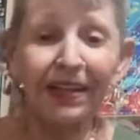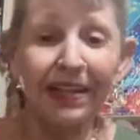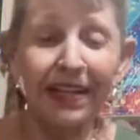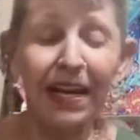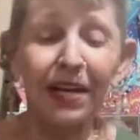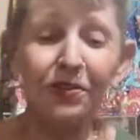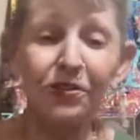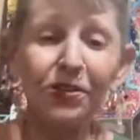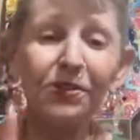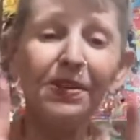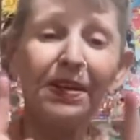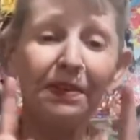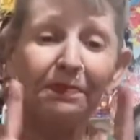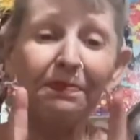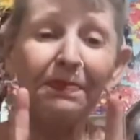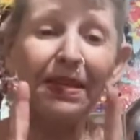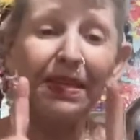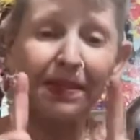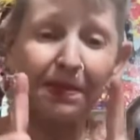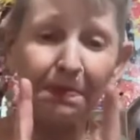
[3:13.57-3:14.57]
Can you give
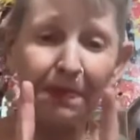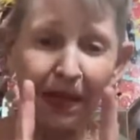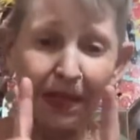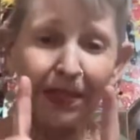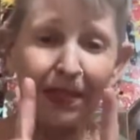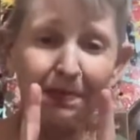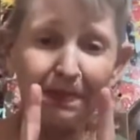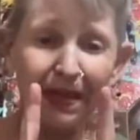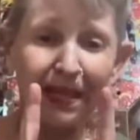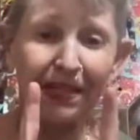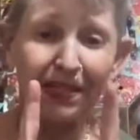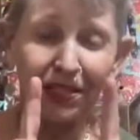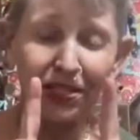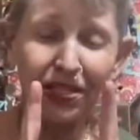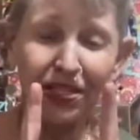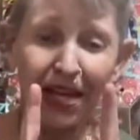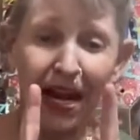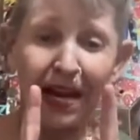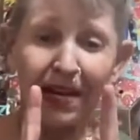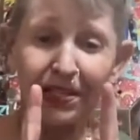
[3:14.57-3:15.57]
me the millimeter
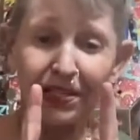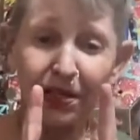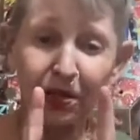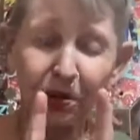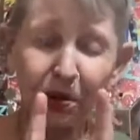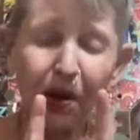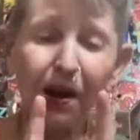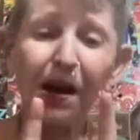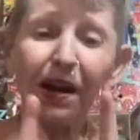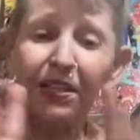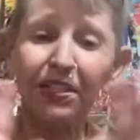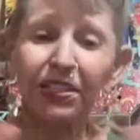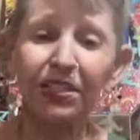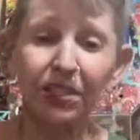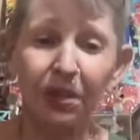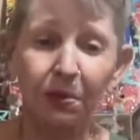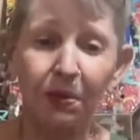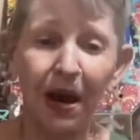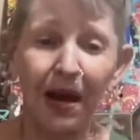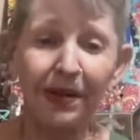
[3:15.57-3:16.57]
size across
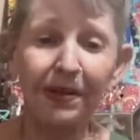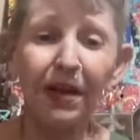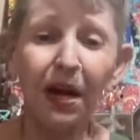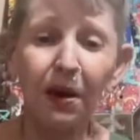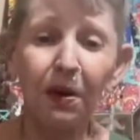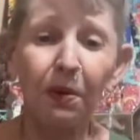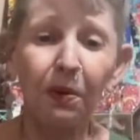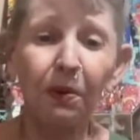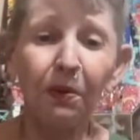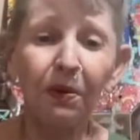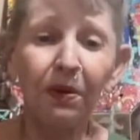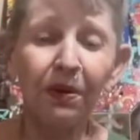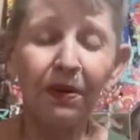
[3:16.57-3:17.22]
so I know